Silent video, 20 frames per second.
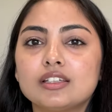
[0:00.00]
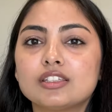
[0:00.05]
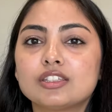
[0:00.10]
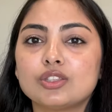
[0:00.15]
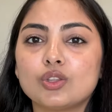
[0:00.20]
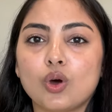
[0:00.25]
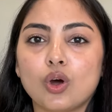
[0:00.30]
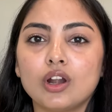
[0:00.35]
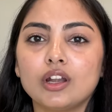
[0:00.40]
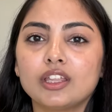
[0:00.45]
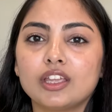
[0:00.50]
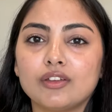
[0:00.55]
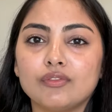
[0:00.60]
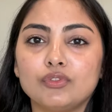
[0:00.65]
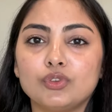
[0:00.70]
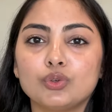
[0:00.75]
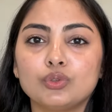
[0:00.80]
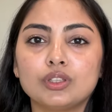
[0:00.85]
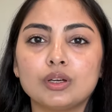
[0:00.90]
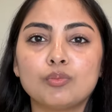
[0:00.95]
not give you
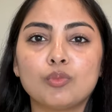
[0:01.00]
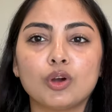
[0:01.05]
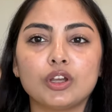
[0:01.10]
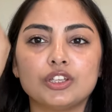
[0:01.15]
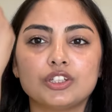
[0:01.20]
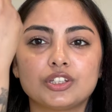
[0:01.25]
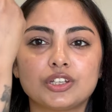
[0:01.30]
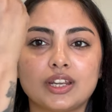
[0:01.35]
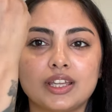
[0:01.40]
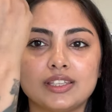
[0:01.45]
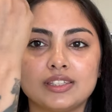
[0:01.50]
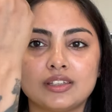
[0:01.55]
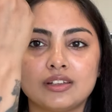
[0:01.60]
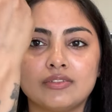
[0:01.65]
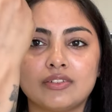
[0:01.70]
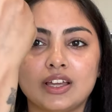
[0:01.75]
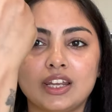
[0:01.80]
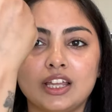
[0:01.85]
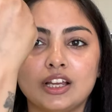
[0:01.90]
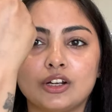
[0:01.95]
the moisturizer
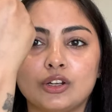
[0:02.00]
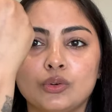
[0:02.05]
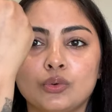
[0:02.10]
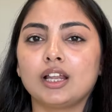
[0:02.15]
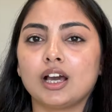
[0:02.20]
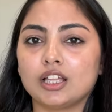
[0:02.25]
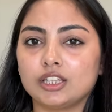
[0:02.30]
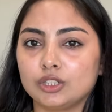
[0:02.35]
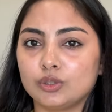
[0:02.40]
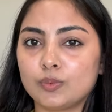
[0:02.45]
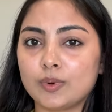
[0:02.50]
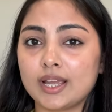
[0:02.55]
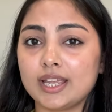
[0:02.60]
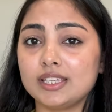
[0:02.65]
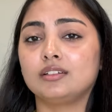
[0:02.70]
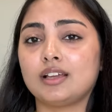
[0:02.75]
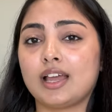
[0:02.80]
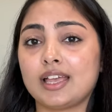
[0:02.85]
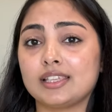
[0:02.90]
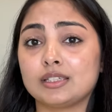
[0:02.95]
wala glow.
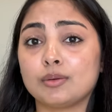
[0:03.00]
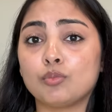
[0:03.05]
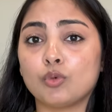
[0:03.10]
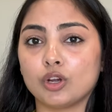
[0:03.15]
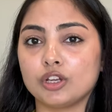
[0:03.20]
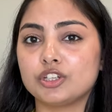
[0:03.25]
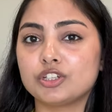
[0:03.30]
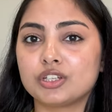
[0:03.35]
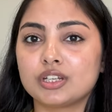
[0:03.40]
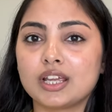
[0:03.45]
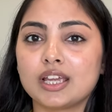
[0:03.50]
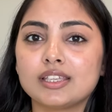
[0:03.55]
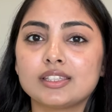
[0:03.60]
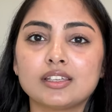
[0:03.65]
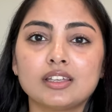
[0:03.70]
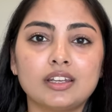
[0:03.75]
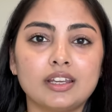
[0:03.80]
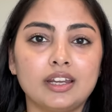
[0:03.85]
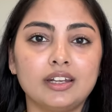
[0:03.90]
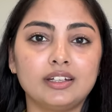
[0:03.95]
Otherwise, as a
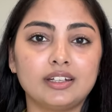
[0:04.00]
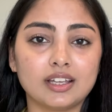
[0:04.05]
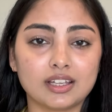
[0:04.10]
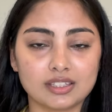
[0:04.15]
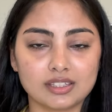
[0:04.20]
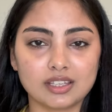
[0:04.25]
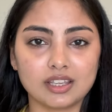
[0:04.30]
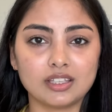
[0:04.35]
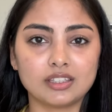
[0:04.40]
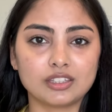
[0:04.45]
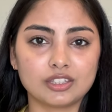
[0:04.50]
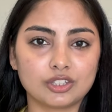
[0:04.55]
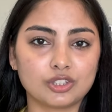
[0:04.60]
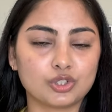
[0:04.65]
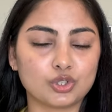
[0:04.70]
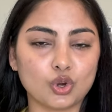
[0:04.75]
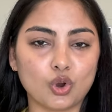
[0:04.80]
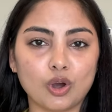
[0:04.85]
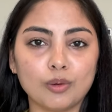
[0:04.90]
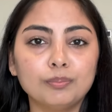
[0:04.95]
moisturizer, it does its
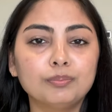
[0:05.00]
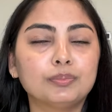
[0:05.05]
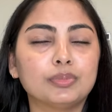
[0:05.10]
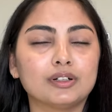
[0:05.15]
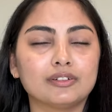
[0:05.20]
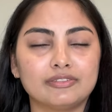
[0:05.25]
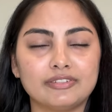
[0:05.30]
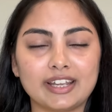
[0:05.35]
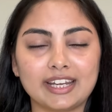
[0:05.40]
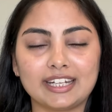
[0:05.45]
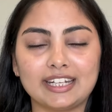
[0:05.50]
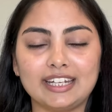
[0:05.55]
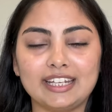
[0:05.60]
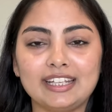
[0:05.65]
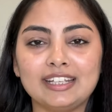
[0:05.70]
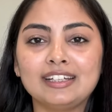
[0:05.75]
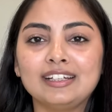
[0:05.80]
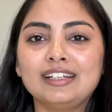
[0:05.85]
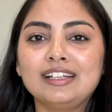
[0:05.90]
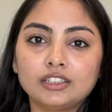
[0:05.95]
job perfectly.
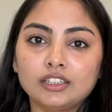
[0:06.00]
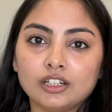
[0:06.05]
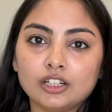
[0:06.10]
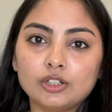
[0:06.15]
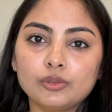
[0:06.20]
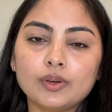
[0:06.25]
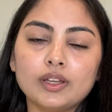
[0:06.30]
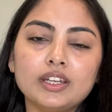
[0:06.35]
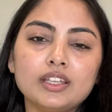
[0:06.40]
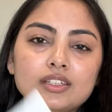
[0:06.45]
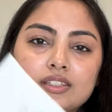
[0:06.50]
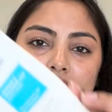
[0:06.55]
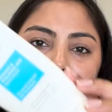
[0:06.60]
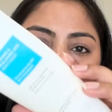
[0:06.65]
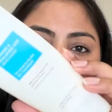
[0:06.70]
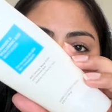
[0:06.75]
The third one is the